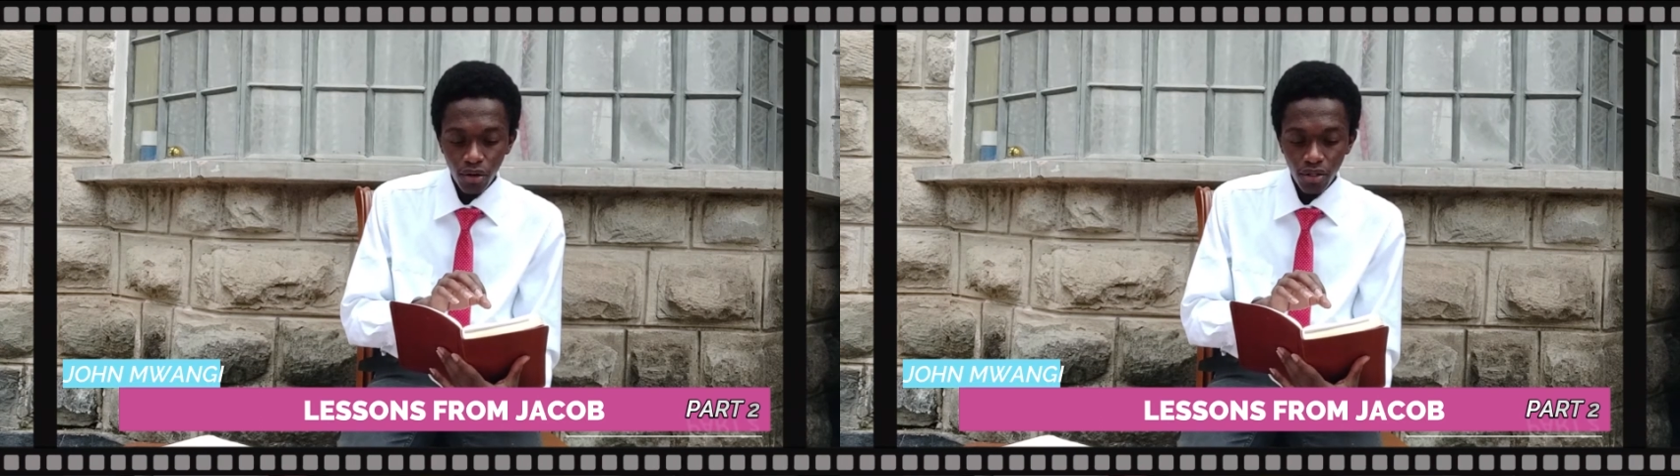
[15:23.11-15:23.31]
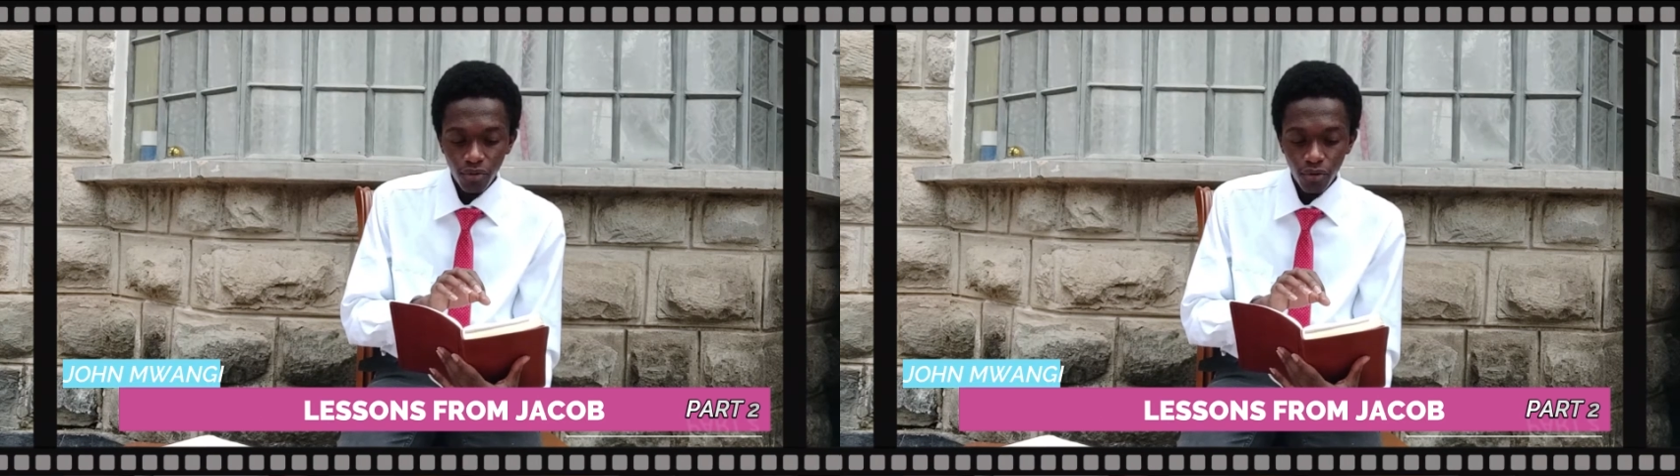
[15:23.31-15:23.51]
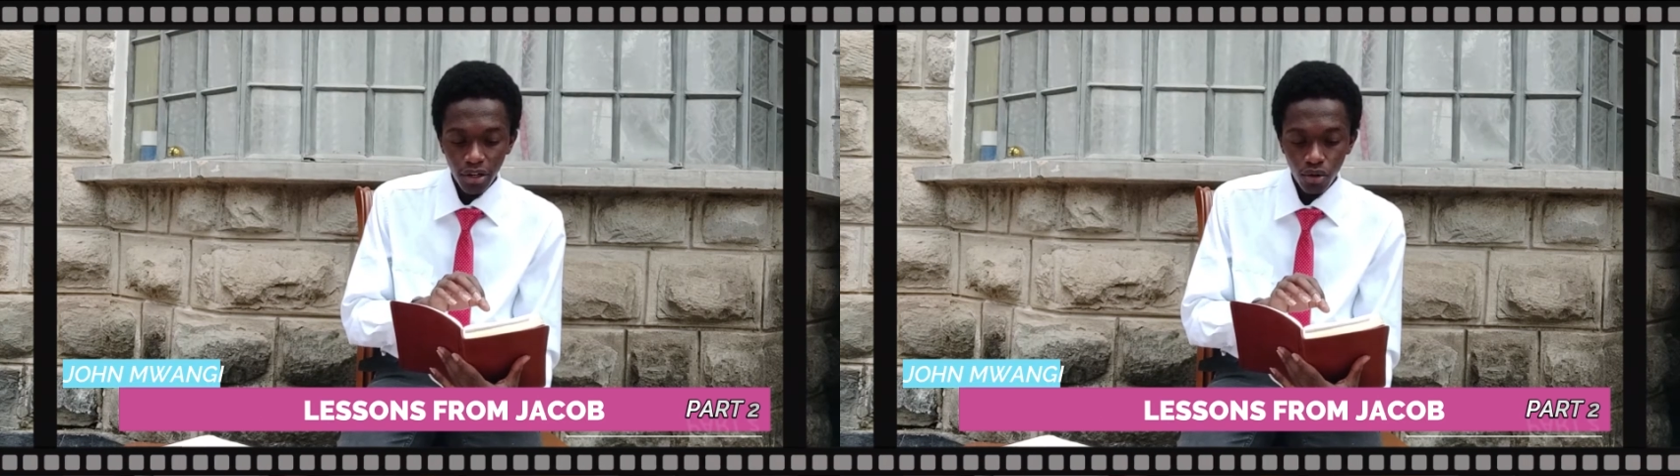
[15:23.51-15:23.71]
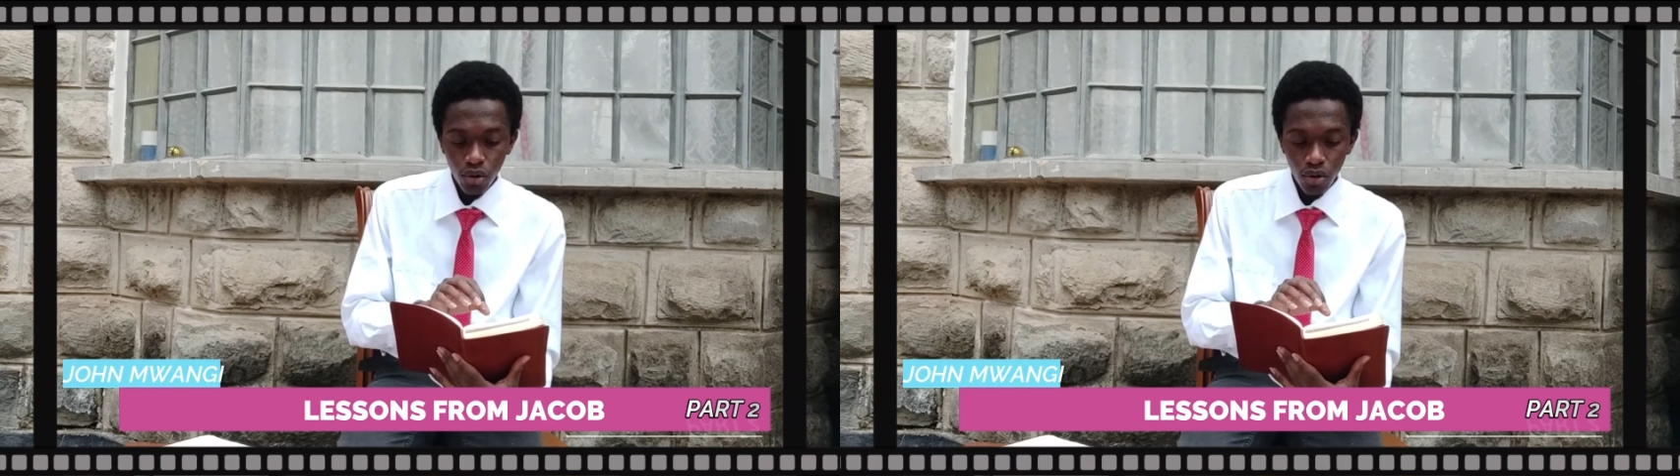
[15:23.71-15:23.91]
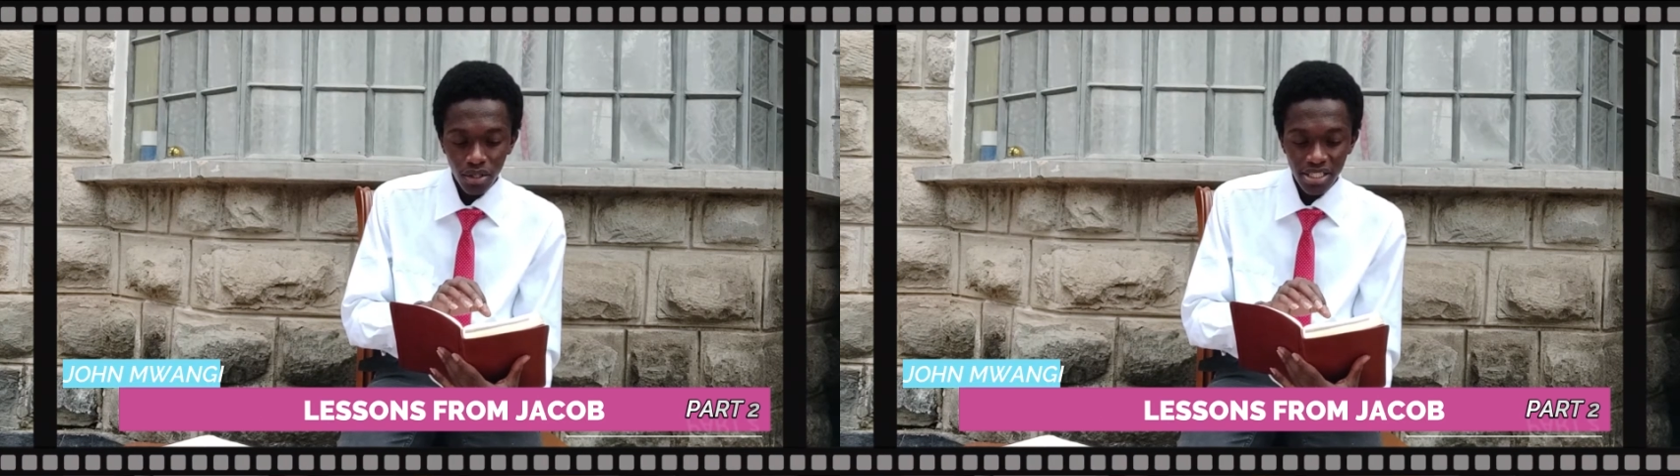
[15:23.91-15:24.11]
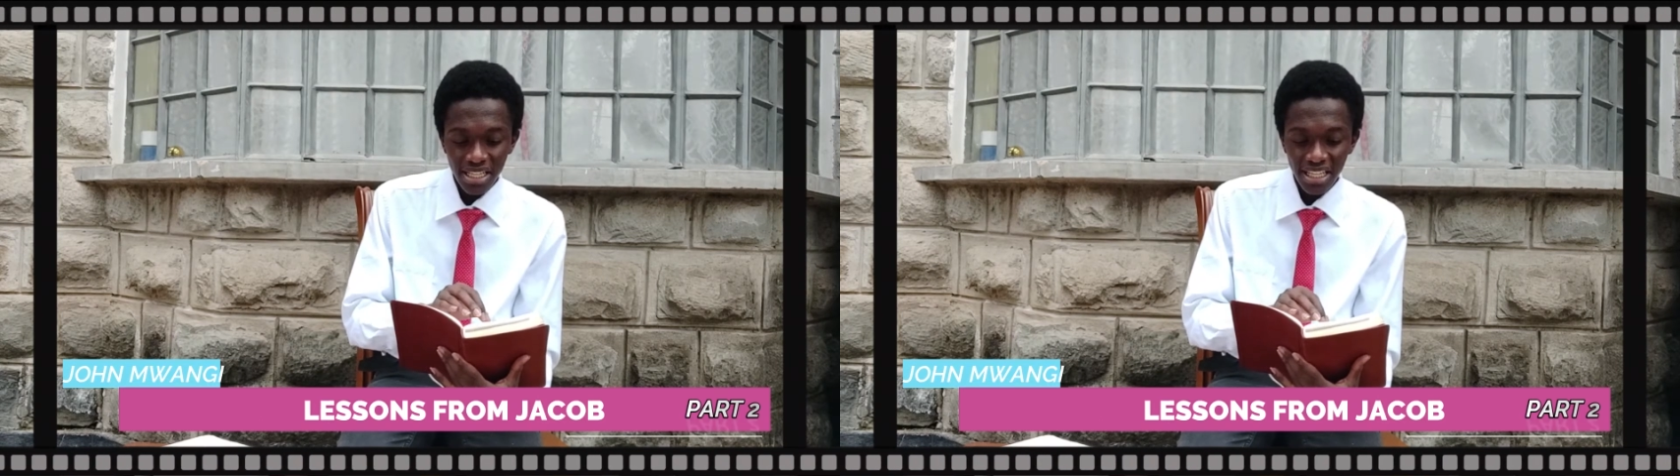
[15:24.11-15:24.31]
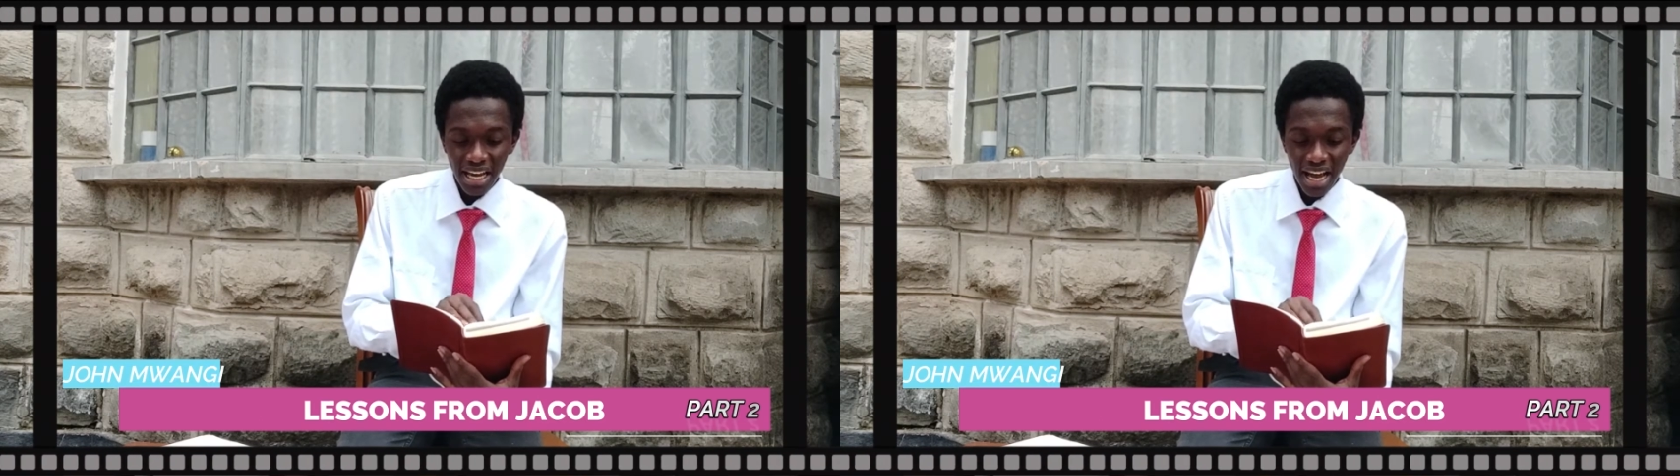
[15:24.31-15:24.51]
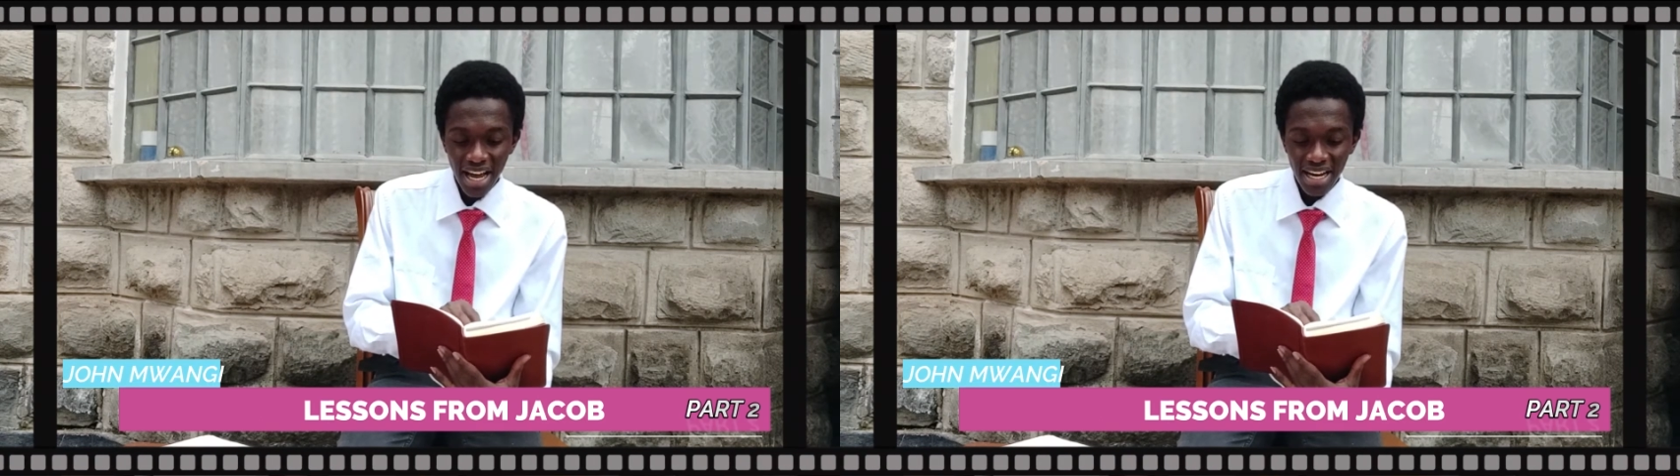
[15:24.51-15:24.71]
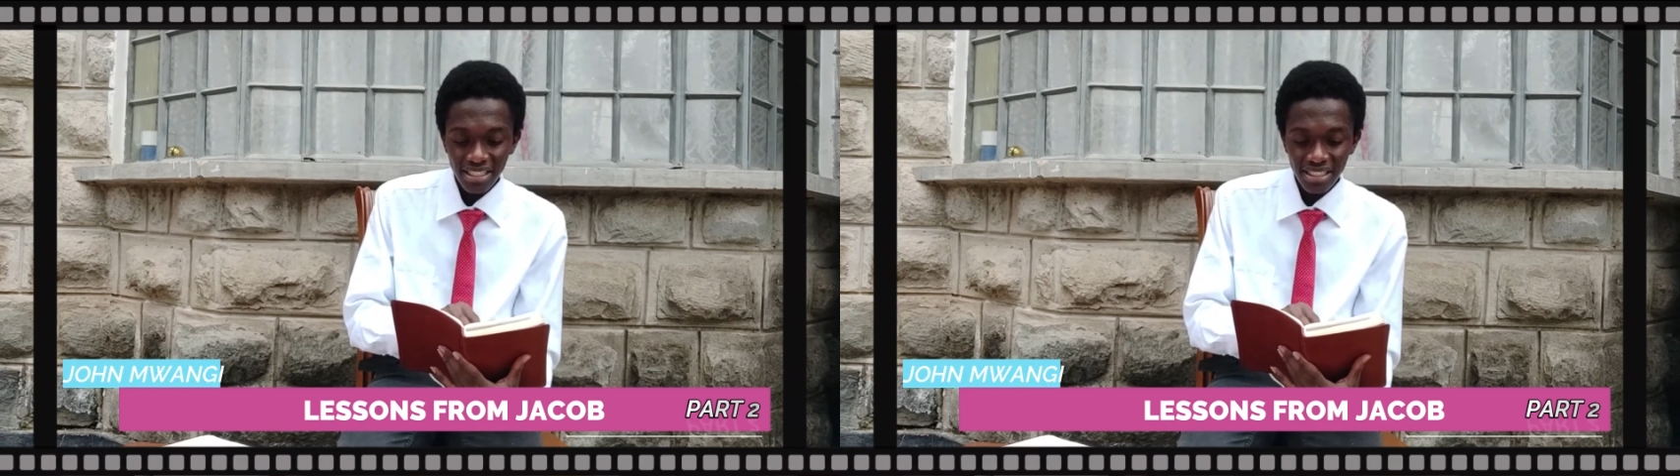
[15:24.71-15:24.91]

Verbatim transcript: all the foreign gods, and they had.